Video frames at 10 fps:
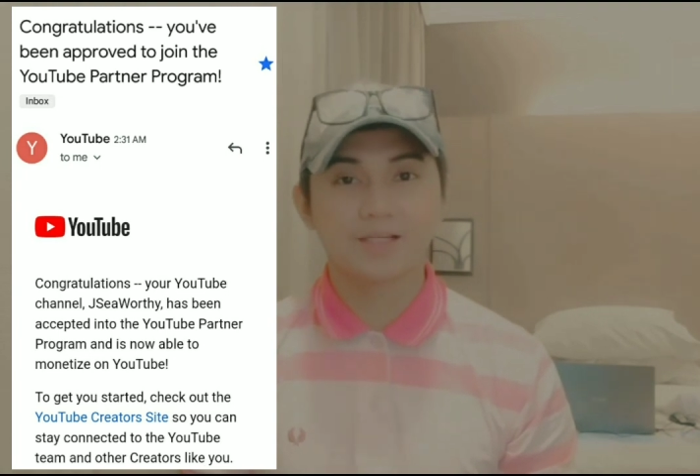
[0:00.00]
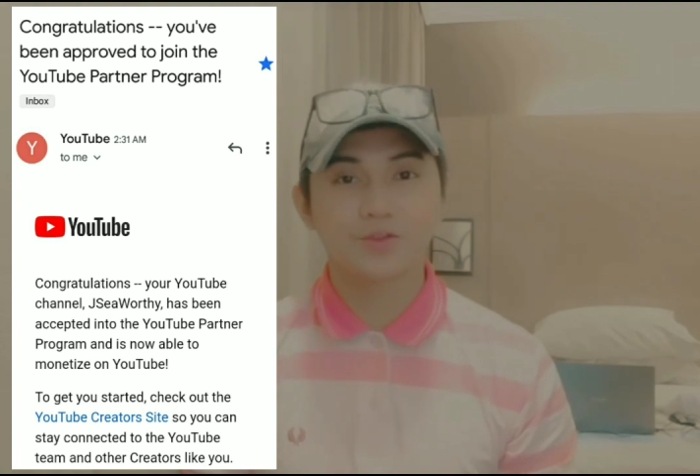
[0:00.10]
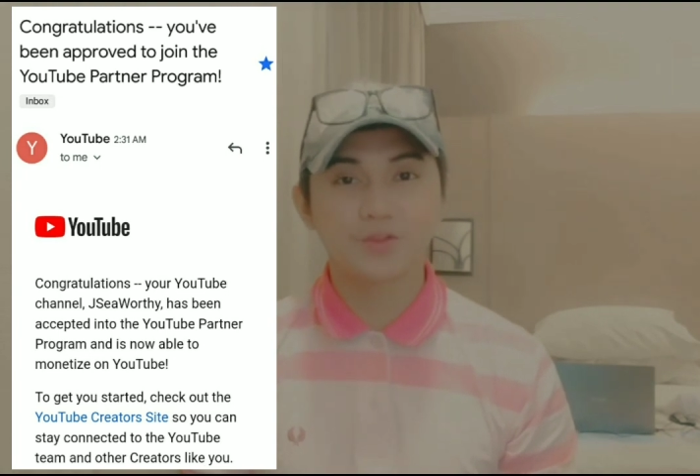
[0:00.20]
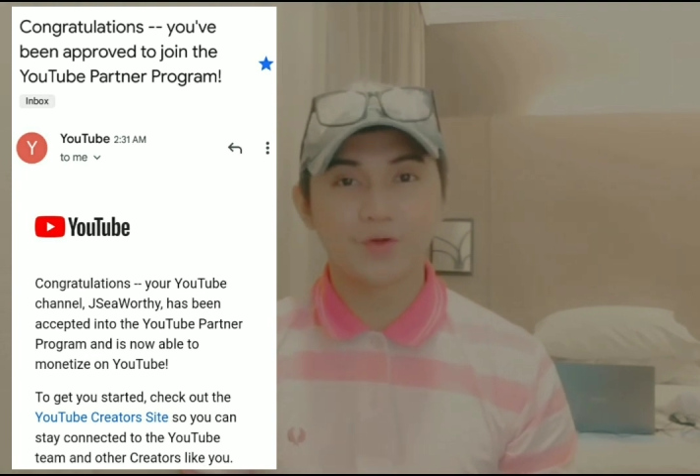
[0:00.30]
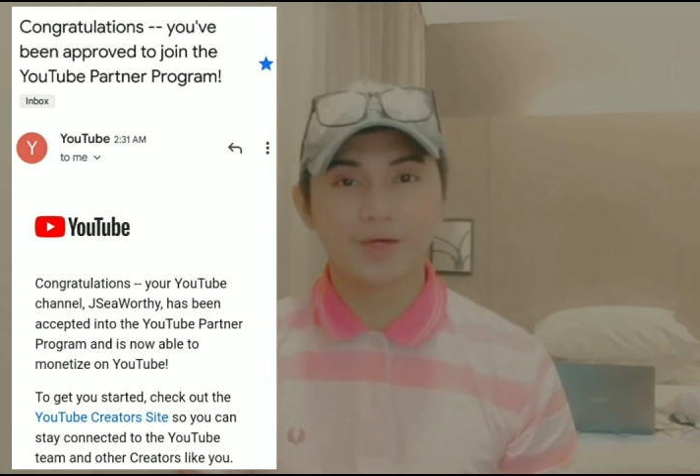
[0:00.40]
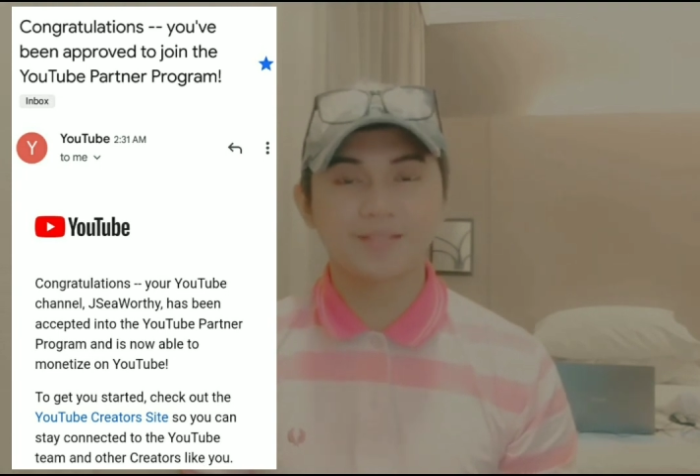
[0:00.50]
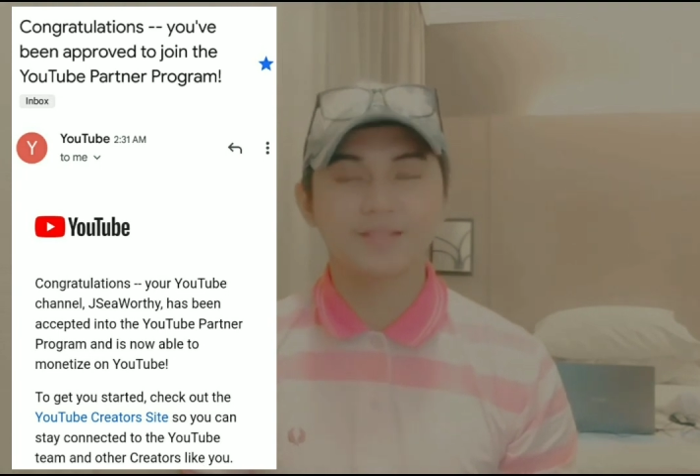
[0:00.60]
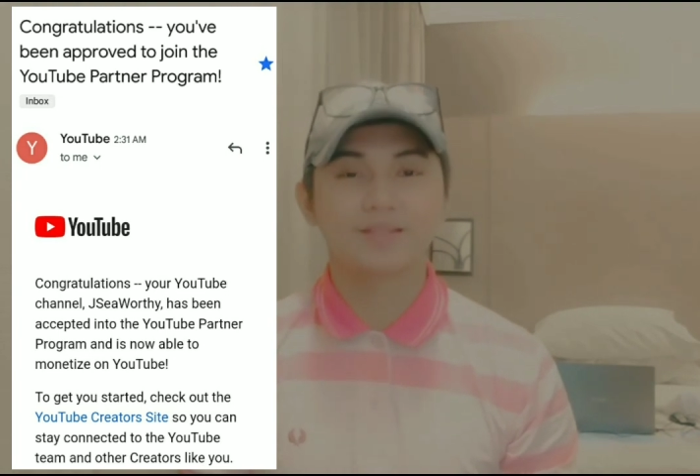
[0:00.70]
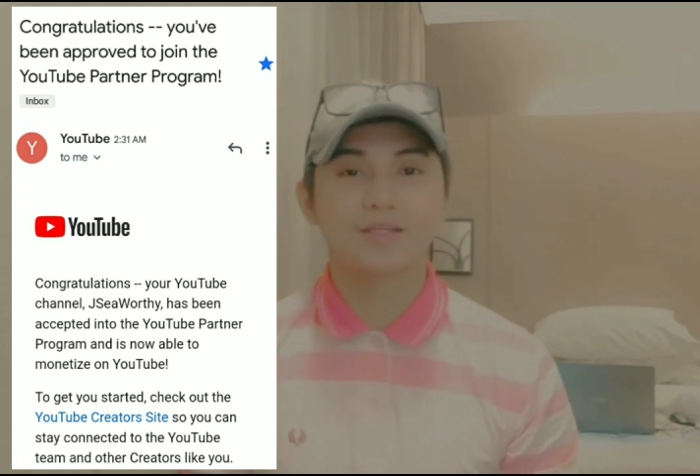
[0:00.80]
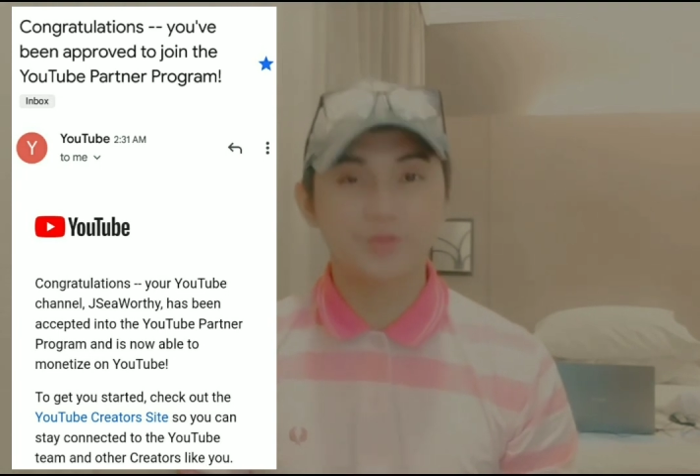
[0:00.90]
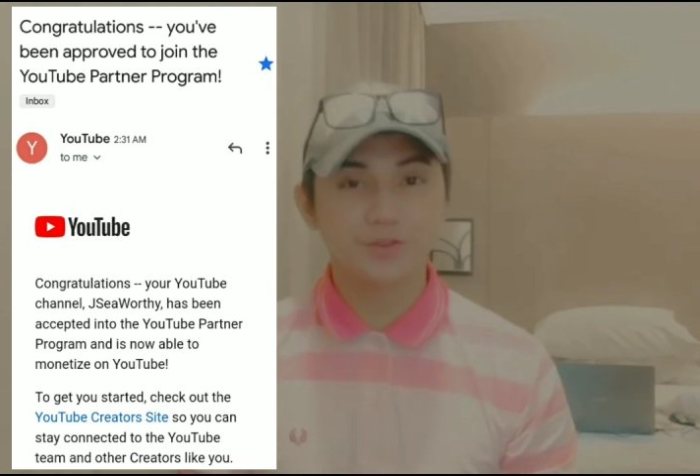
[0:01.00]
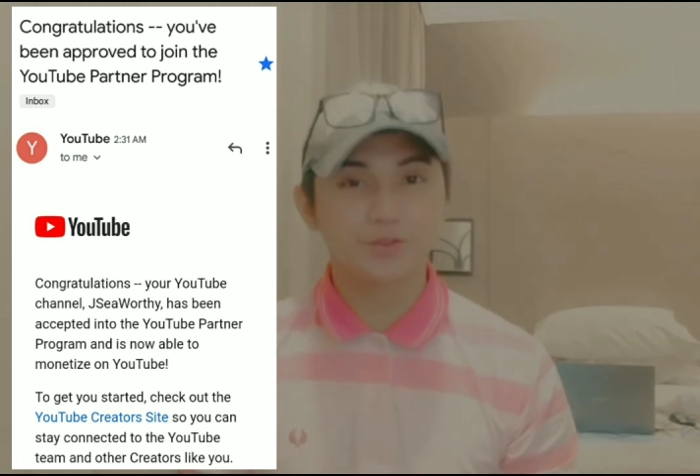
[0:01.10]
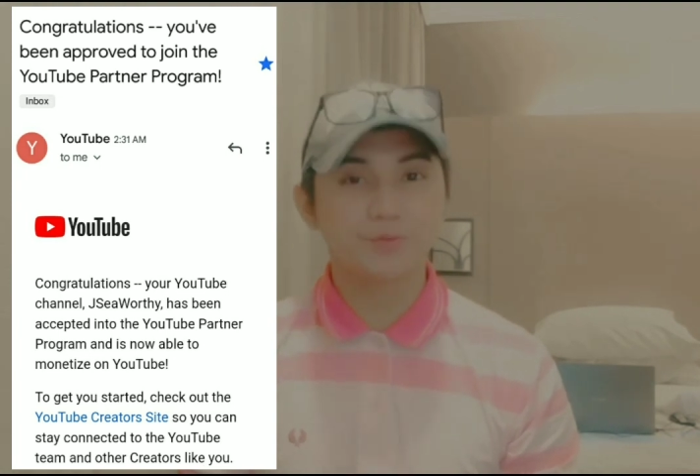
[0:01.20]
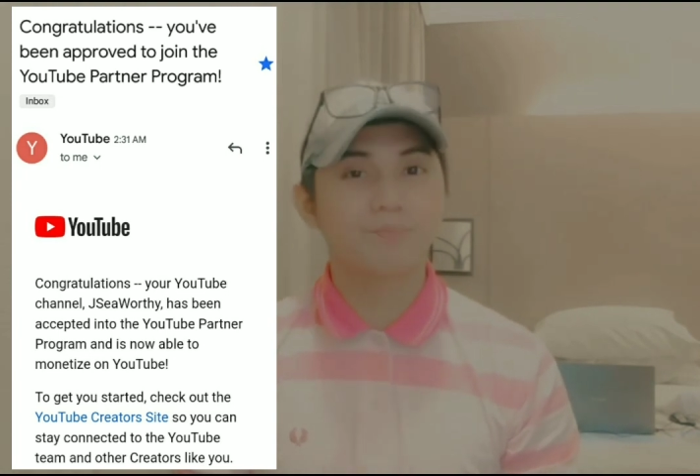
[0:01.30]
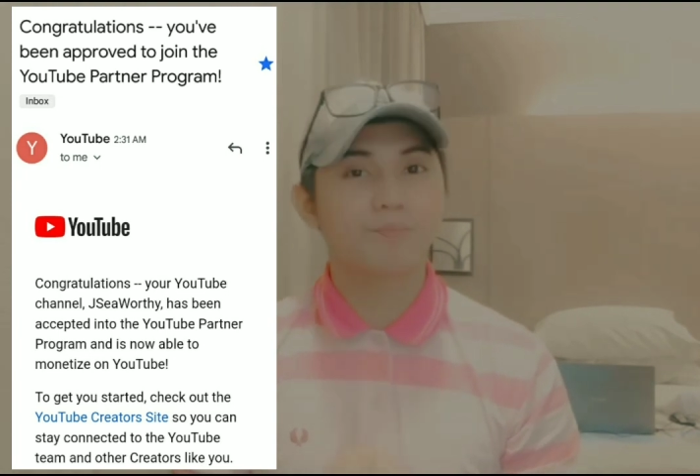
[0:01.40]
to join the YouTube